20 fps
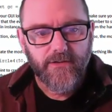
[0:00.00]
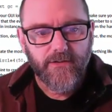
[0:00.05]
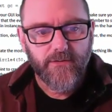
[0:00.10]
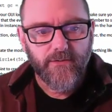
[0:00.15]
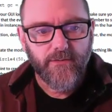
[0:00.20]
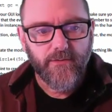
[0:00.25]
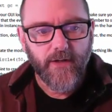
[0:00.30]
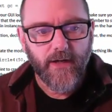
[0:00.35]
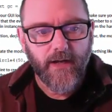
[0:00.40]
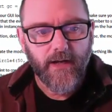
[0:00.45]

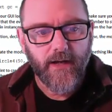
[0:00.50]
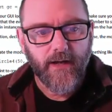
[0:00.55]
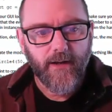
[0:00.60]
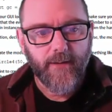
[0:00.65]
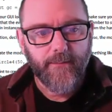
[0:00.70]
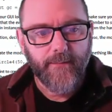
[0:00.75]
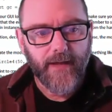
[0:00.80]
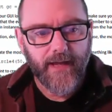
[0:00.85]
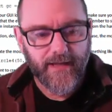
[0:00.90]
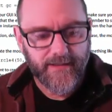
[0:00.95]
to,
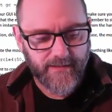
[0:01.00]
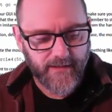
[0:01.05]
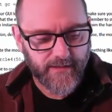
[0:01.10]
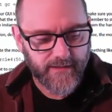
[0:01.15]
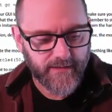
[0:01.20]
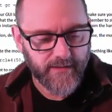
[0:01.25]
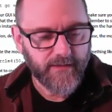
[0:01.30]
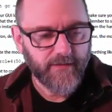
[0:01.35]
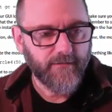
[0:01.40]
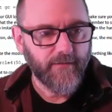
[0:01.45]
as
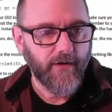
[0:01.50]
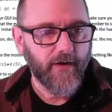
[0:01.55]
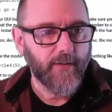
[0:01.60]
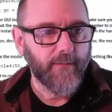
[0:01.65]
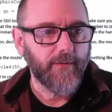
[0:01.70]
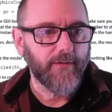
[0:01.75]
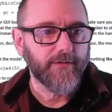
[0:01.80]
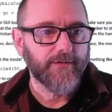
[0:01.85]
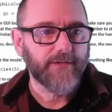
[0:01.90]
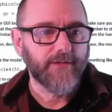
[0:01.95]
instance
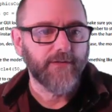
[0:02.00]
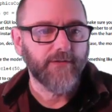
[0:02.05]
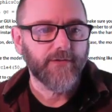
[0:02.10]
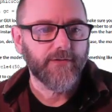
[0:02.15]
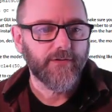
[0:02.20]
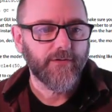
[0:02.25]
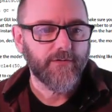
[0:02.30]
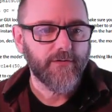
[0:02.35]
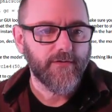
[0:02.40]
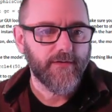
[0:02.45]
variables, there
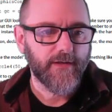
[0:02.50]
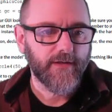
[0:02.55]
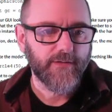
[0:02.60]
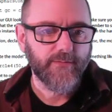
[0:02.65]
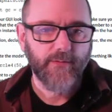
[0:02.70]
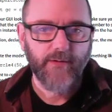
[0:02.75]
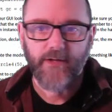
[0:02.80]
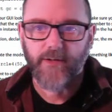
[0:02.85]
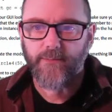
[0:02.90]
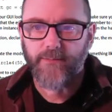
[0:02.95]
are certain
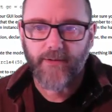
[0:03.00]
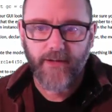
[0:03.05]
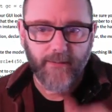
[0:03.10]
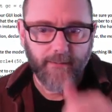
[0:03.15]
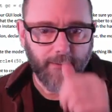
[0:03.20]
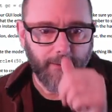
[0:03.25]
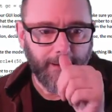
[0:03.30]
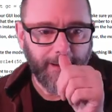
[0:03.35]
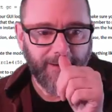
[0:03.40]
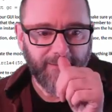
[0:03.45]
things we're going
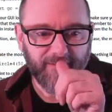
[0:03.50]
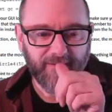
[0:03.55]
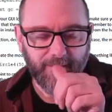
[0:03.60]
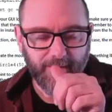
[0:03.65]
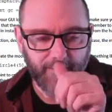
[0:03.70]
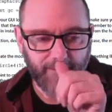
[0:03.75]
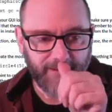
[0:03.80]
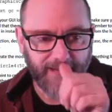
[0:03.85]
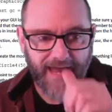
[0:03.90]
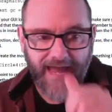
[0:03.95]
to have
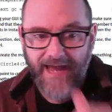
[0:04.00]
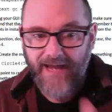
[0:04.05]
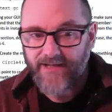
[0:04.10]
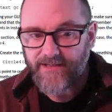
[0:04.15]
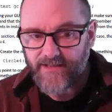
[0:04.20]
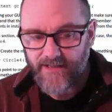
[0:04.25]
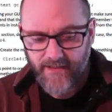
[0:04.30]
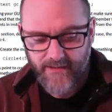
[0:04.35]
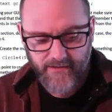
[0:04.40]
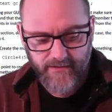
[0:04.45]
to be able to
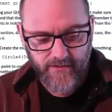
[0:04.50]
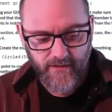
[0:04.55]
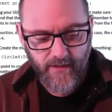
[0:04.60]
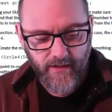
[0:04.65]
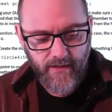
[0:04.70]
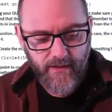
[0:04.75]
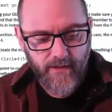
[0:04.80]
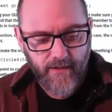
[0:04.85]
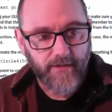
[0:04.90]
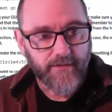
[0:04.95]
access.
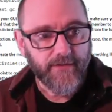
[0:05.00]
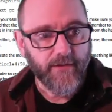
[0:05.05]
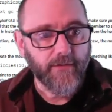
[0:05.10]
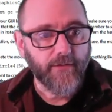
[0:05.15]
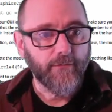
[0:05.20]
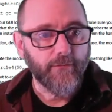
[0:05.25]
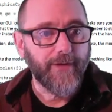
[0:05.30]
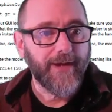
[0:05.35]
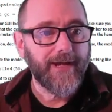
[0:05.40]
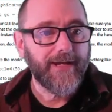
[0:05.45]

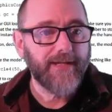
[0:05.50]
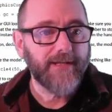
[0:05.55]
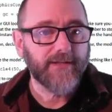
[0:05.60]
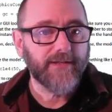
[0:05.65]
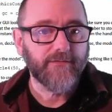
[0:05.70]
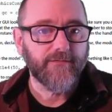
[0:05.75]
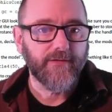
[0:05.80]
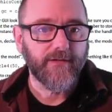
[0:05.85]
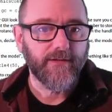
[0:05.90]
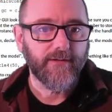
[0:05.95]
So the
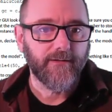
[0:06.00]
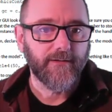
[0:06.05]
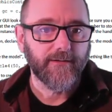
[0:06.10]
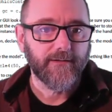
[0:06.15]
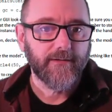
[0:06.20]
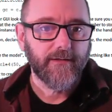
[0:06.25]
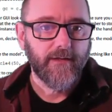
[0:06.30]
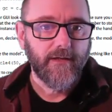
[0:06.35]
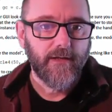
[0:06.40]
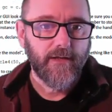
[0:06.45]
radius
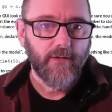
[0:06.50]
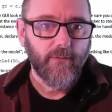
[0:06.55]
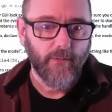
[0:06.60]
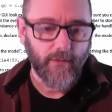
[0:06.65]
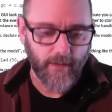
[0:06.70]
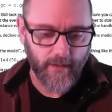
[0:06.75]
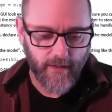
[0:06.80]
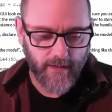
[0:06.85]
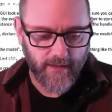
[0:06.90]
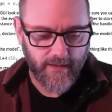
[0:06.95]
field,
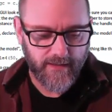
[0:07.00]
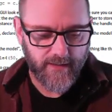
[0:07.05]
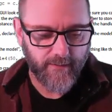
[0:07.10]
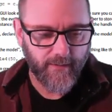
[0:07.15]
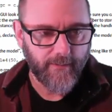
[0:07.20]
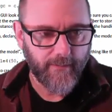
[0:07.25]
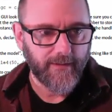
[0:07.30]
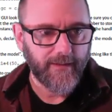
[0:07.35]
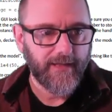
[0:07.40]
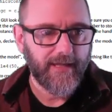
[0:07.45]
we're going to need
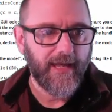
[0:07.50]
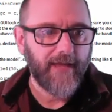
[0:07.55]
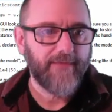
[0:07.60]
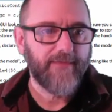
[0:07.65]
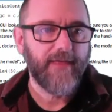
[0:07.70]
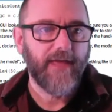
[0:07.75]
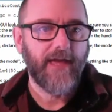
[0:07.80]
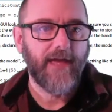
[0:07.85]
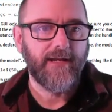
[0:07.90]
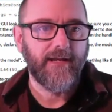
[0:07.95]
to be able to
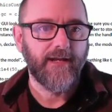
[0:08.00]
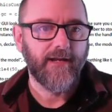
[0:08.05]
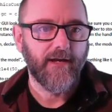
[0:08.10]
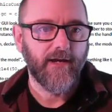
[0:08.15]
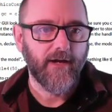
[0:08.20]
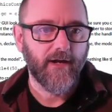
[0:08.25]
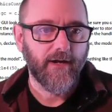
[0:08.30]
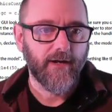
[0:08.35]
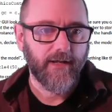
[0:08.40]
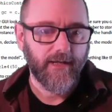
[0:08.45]
get that in
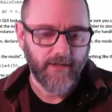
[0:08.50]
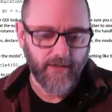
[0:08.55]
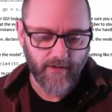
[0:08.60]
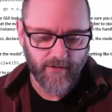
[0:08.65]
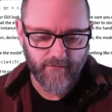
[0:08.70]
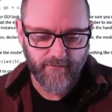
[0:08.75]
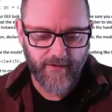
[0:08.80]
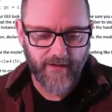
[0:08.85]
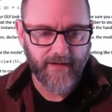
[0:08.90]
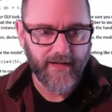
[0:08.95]

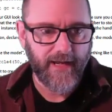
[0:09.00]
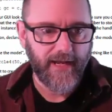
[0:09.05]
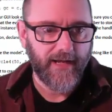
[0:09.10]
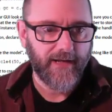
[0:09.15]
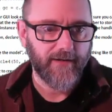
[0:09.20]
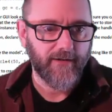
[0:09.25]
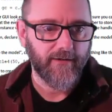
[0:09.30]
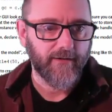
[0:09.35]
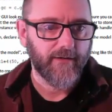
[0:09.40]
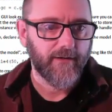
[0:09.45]
our event
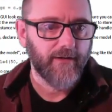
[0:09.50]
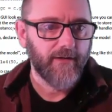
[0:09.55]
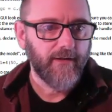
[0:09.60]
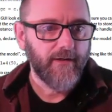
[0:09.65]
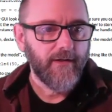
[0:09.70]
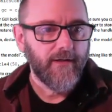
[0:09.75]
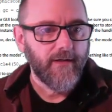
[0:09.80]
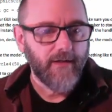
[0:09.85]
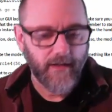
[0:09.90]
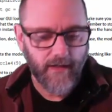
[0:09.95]
handler
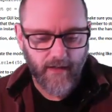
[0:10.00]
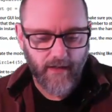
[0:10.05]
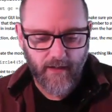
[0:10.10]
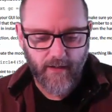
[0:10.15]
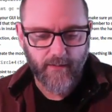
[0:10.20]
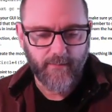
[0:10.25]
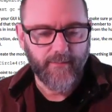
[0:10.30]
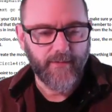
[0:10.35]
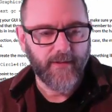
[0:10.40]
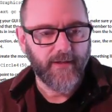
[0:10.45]

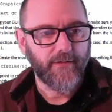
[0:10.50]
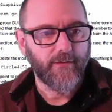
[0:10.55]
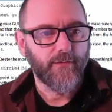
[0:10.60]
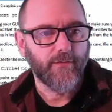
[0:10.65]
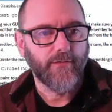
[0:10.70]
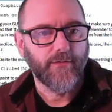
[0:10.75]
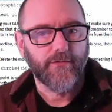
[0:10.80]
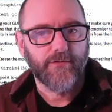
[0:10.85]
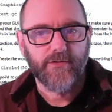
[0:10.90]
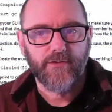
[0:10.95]
in
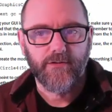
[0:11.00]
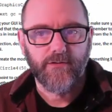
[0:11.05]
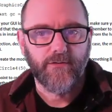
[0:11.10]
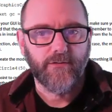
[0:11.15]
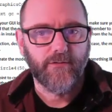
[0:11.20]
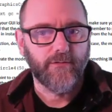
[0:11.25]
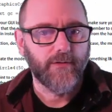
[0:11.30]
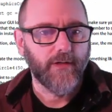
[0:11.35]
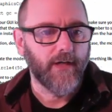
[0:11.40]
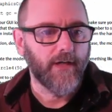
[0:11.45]
order
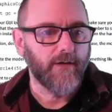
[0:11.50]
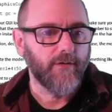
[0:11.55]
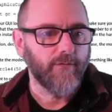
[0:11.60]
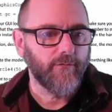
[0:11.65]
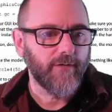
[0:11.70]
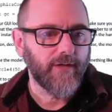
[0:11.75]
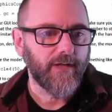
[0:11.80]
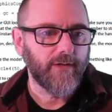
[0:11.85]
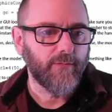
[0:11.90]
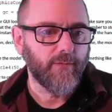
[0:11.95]
to
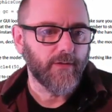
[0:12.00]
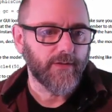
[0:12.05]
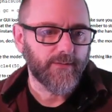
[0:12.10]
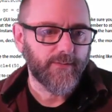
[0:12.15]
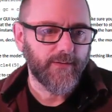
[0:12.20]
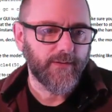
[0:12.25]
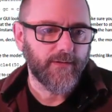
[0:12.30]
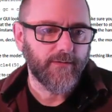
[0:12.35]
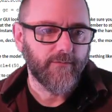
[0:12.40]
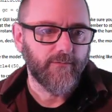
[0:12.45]
read
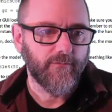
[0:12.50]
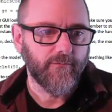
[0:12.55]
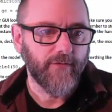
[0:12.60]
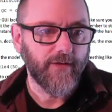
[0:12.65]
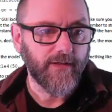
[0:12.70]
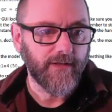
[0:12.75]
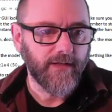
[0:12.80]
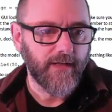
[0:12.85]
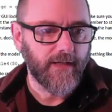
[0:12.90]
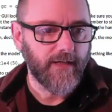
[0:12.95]
what's been
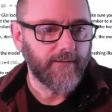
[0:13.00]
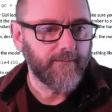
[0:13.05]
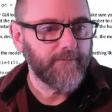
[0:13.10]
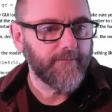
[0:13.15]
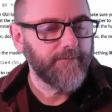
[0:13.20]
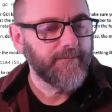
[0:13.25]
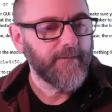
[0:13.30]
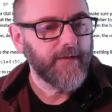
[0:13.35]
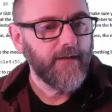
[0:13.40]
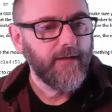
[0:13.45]
written in it.
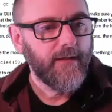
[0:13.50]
